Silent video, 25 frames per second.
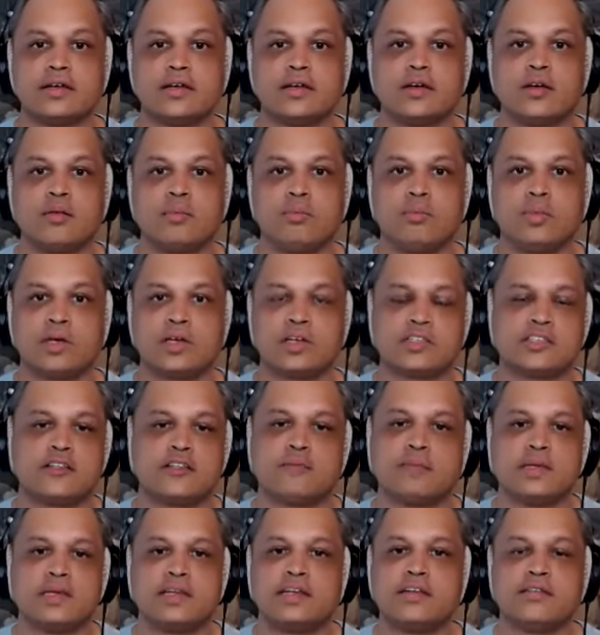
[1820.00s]
because they've
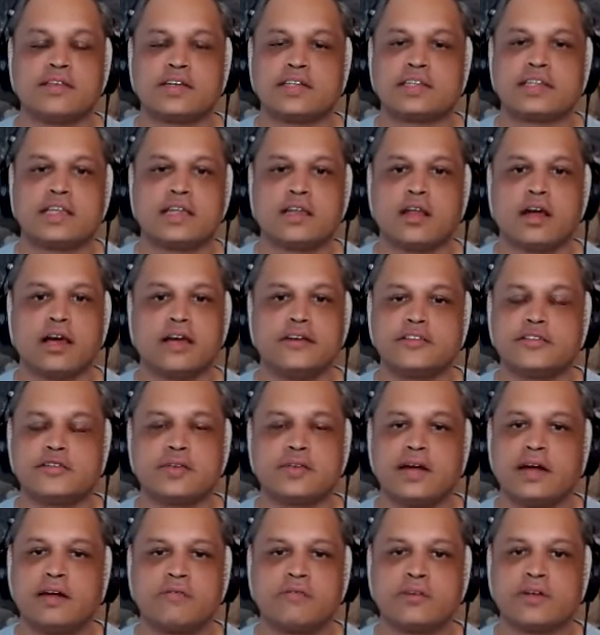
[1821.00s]
been living their lives for
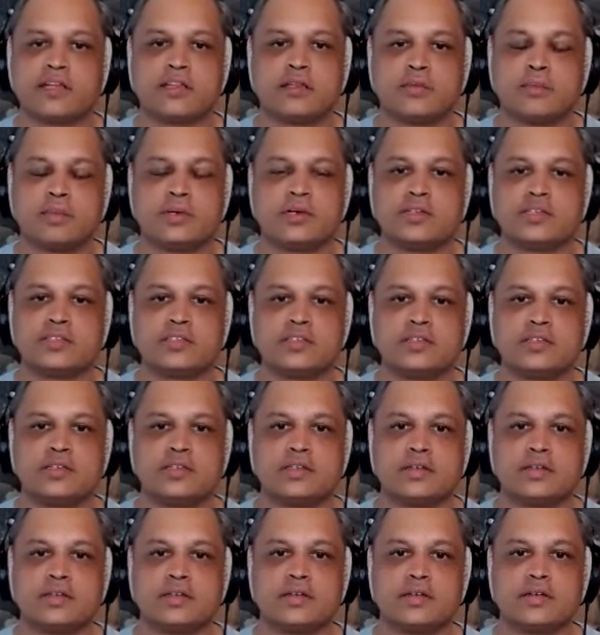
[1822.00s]
every other person,
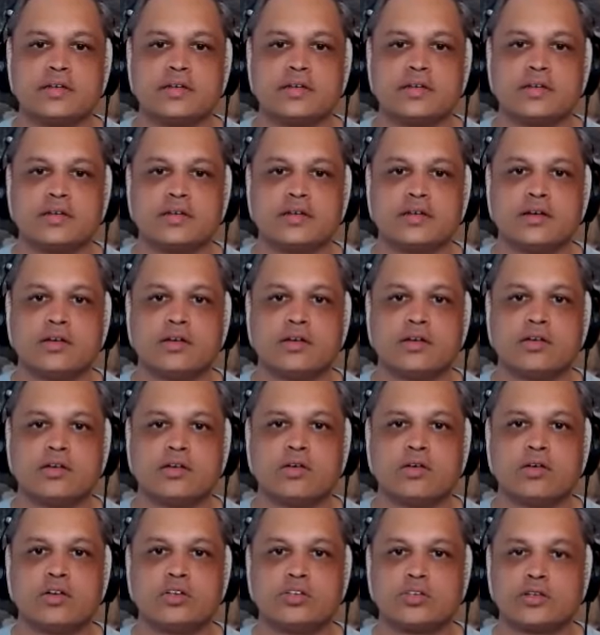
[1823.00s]
or
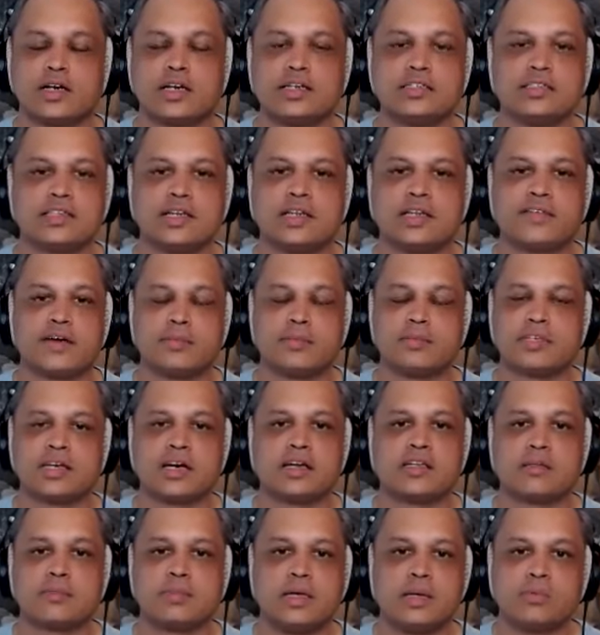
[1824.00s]
trying to live up to other
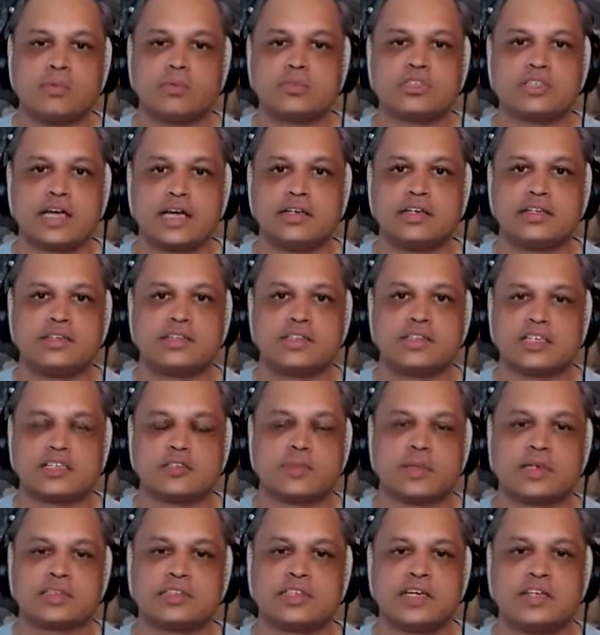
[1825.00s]
people's standards and
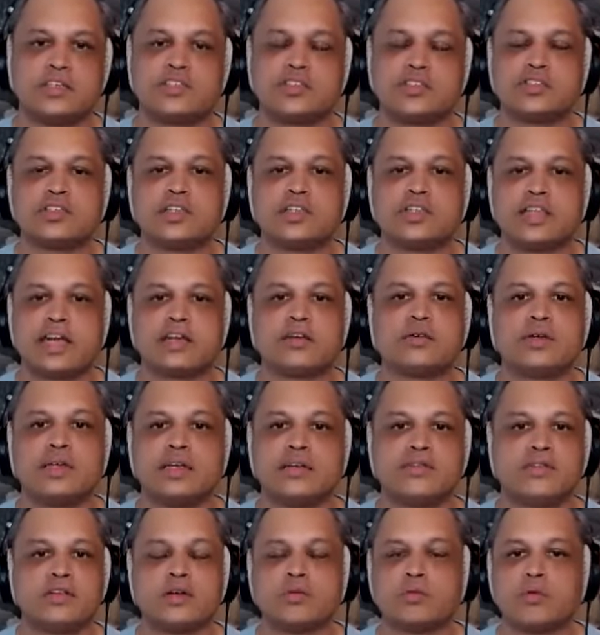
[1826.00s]
expectations that they don't
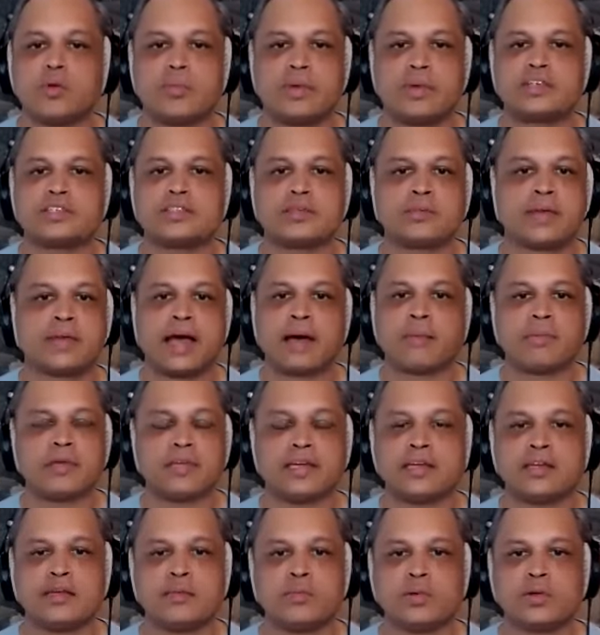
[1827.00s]
even know what makes them happy
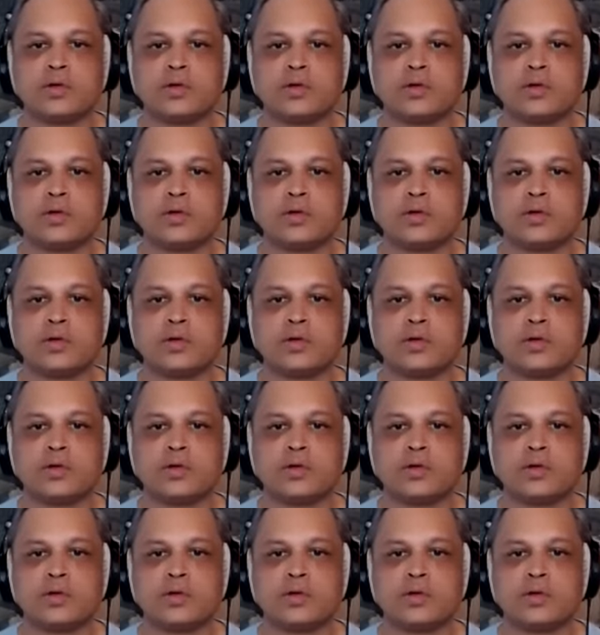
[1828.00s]
anymore.